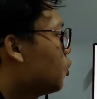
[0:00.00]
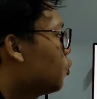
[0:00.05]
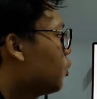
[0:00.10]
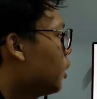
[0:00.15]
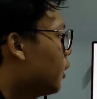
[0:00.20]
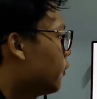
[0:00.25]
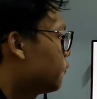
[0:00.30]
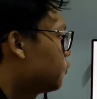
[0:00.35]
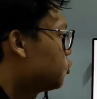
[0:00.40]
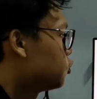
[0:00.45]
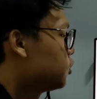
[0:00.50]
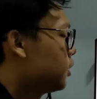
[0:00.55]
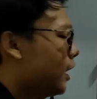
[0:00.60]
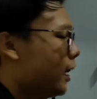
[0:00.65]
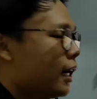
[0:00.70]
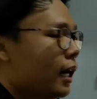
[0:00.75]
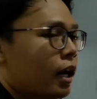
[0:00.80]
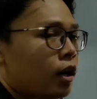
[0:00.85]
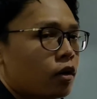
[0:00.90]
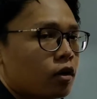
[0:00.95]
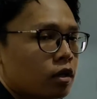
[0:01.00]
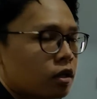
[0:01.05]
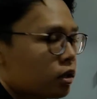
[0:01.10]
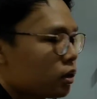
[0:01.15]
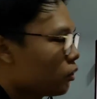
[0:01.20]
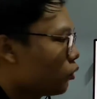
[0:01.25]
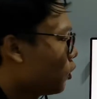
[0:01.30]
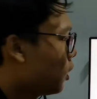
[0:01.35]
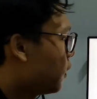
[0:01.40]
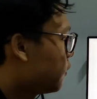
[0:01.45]
we have to take out
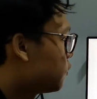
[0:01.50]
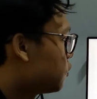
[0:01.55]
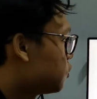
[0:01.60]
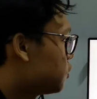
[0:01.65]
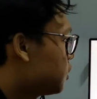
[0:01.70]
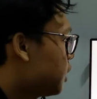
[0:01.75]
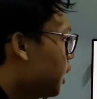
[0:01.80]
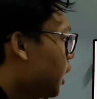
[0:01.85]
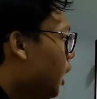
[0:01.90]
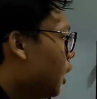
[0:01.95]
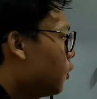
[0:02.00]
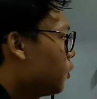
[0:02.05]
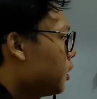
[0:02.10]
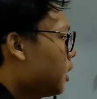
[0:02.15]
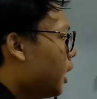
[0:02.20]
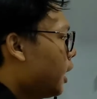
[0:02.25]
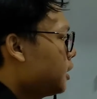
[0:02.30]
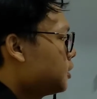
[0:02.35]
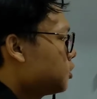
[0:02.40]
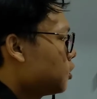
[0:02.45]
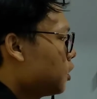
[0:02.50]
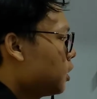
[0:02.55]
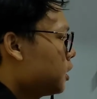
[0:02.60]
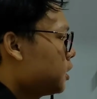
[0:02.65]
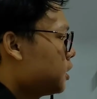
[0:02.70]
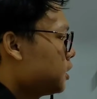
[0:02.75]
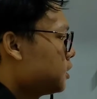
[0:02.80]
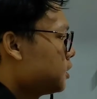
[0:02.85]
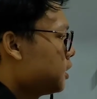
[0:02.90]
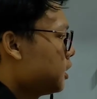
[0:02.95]
the
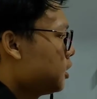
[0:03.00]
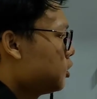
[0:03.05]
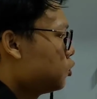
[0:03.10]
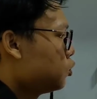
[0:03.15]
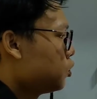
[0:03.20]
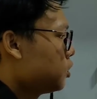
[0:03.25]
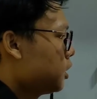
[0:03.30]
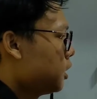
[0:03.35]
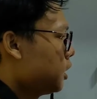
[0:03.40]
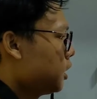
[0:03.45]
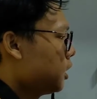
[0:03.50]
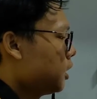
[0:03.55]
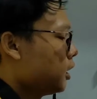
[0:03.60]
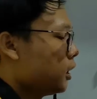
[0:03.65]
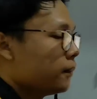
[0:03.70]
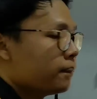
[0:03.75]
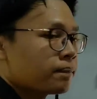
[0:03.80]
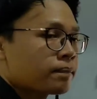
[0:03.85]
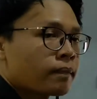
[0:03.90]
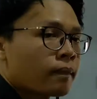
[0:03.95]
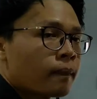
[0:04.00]
isolator C2 key here.